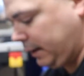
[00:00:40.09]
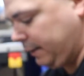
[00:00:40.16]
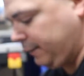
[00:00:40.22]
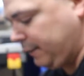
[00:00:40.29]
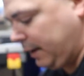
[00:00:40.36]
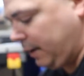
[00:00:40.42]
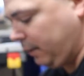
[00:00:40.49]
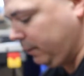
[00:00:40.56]
I
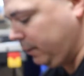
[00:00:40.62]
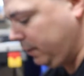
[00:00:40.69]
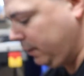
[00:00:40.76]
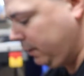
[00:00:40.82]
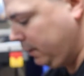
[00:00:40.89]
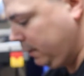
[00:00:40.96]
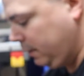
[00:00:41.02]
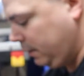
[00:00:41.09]
found
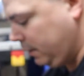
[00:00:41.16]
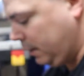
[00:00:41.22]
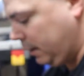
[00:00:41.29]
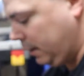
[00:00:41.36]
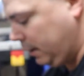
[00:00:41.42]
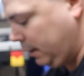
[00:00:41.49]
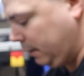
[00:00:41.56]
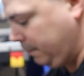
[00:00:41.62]

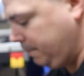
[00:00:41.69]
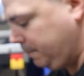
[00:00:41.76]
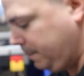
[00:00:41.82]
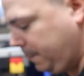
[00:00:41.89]
to